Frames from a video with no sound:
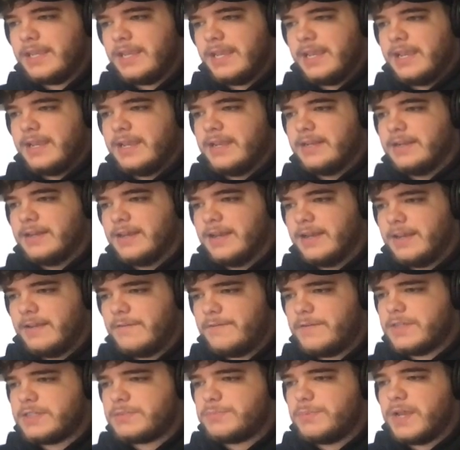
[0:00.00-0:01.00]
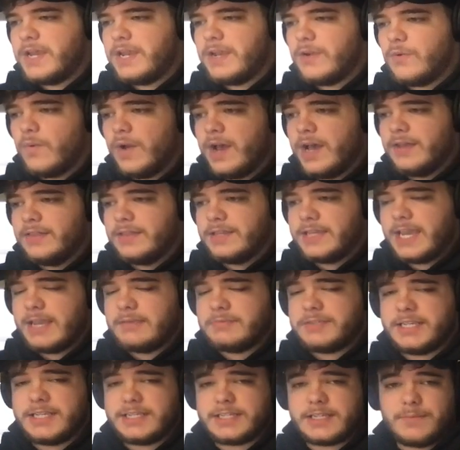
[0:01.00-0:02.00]
And if he's playing well and the
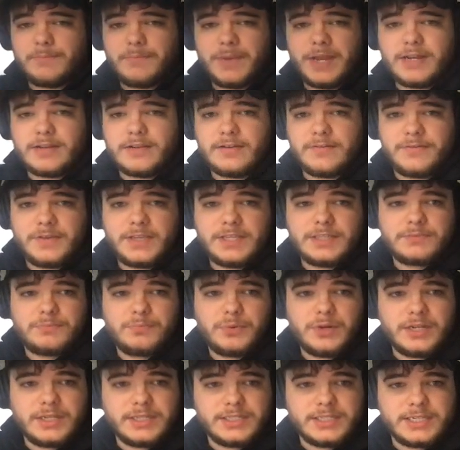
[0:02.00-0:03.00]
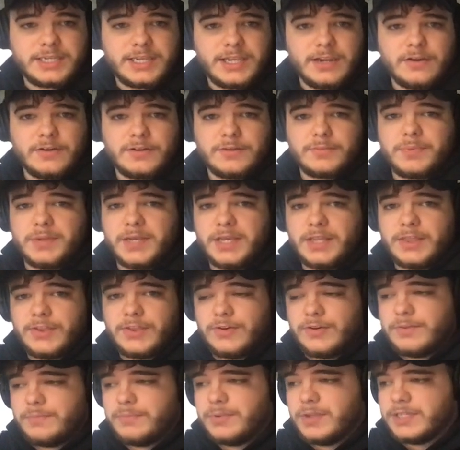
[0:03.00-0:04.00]
game stays competitive, he's pretty secure to play
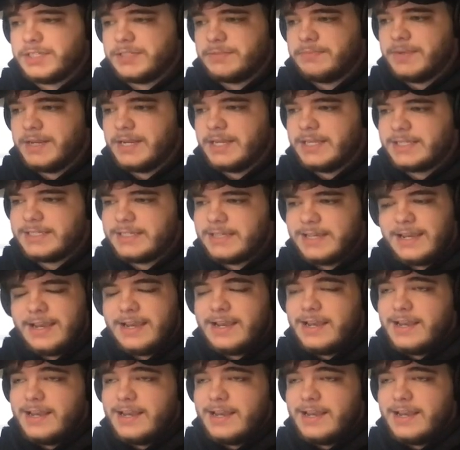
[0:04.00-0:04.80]
30-plus minutes.